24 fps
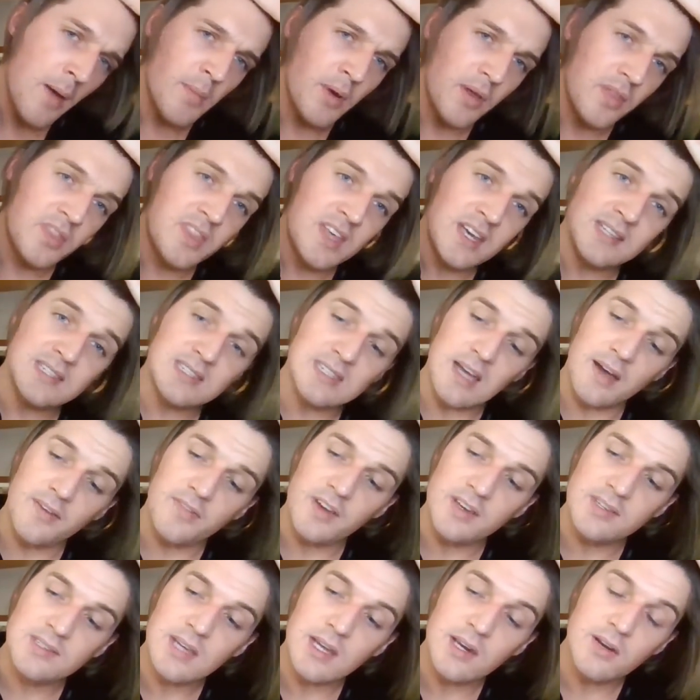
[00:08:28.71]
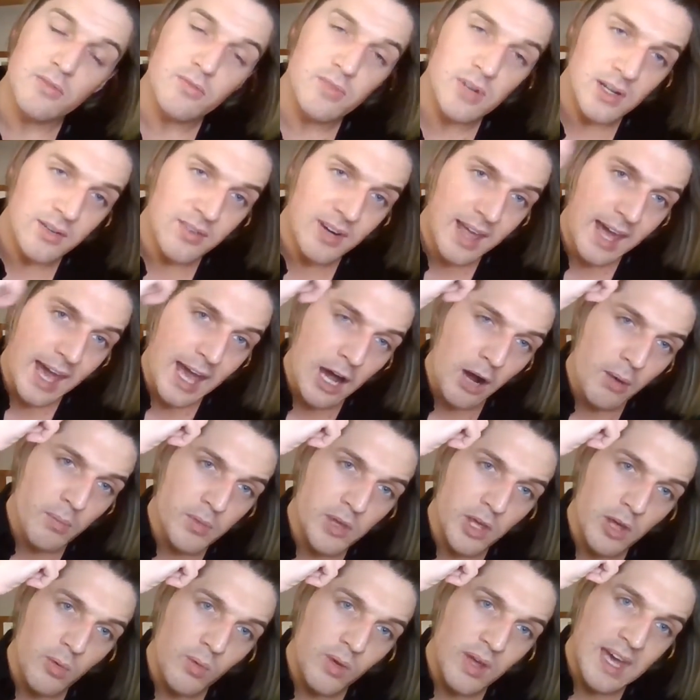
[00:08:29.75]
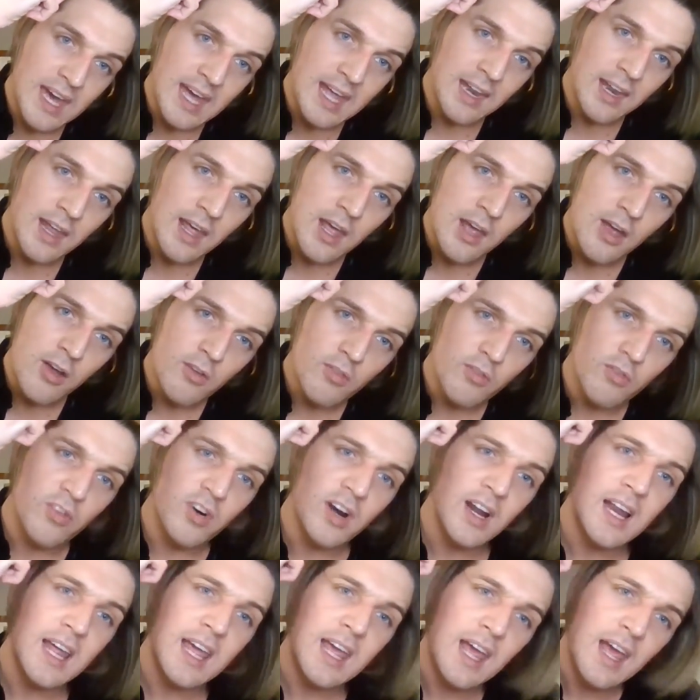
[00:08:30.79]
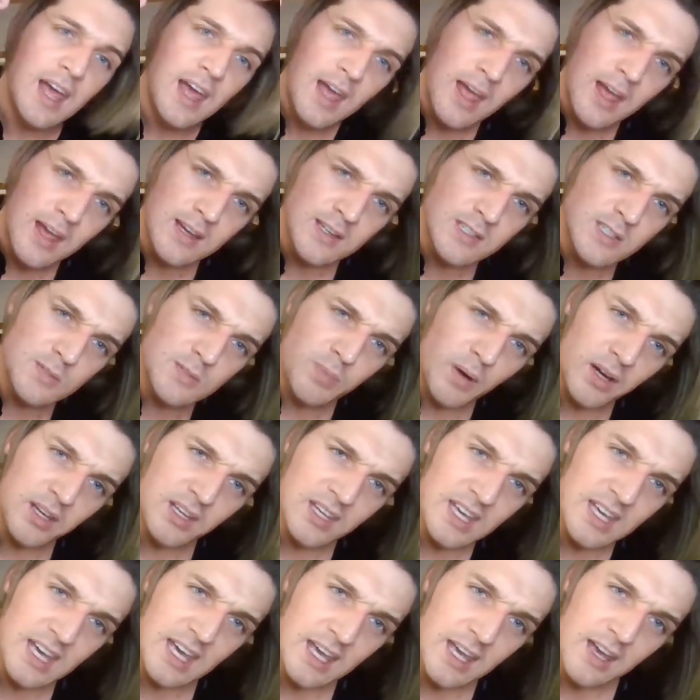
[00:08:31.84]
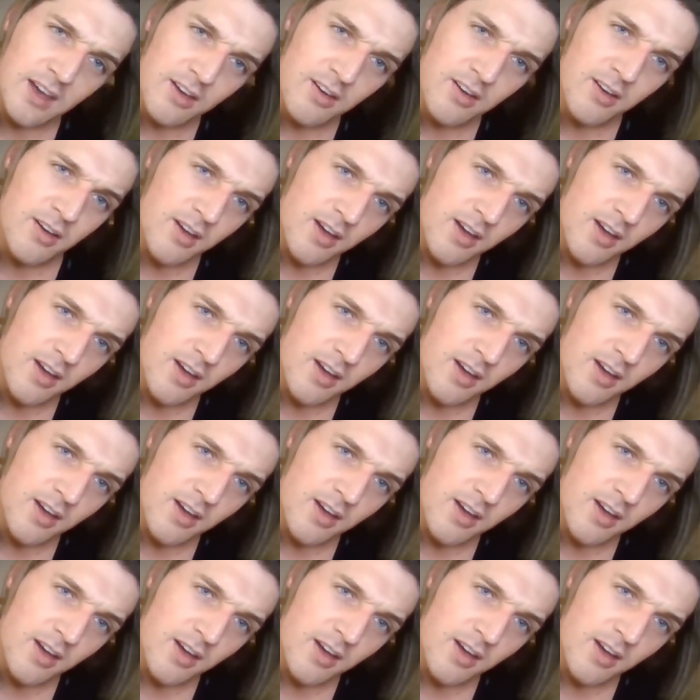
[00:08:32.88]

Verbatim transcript: But this stuff is going to really, really help you get really spiky,